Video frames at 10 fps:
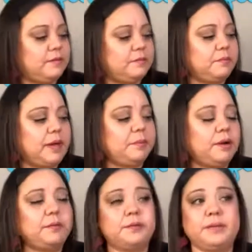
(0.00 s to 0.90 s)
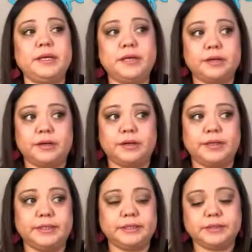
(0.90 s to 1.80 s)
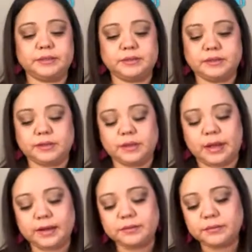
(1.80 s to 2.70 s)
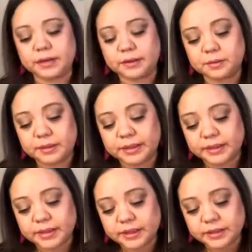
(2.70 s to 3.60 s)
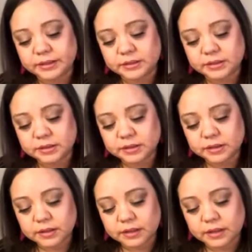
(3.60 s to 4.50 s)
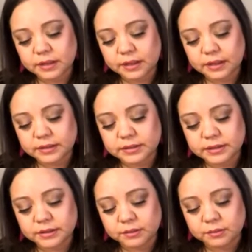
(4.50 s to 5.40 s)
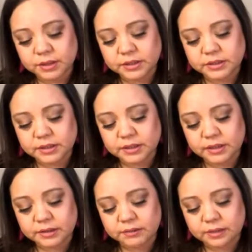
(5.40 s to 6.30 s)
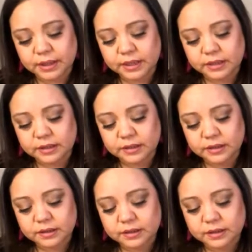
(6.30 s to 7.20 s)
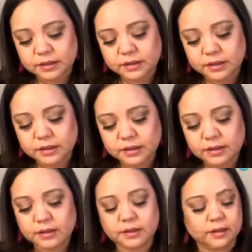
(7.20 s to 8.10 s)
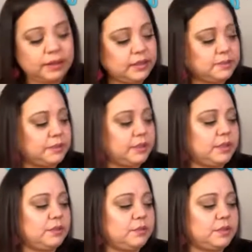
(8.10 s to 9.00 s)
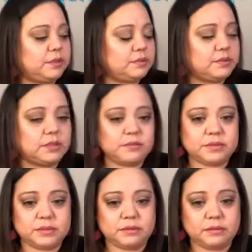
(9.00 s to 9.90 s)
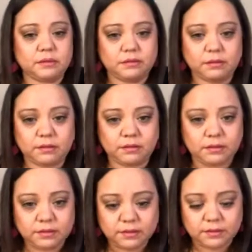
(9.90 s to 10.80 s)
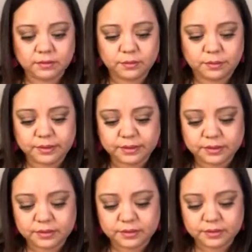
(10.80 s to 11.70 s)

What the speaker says: My problem here is I don't mind the heat. It's the humidity that I don't like. It gets pretty humid sometimes, and with